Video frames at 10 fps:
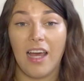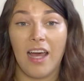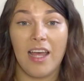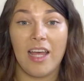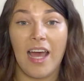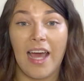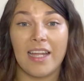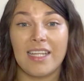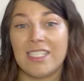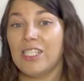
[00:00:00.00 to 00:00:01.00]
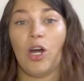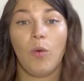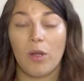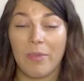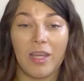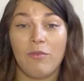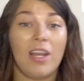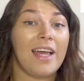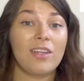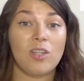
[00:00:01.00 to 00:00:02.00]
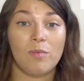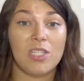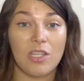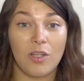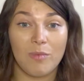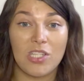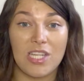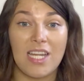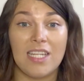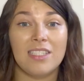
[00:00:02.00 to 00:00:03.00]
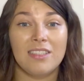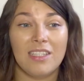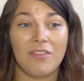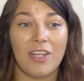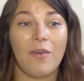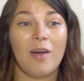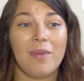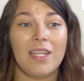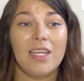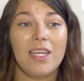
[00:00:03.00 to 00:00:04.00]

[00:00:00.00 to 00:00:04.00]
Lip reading: And I did not want to become reliant on a machine, if you know what I mean.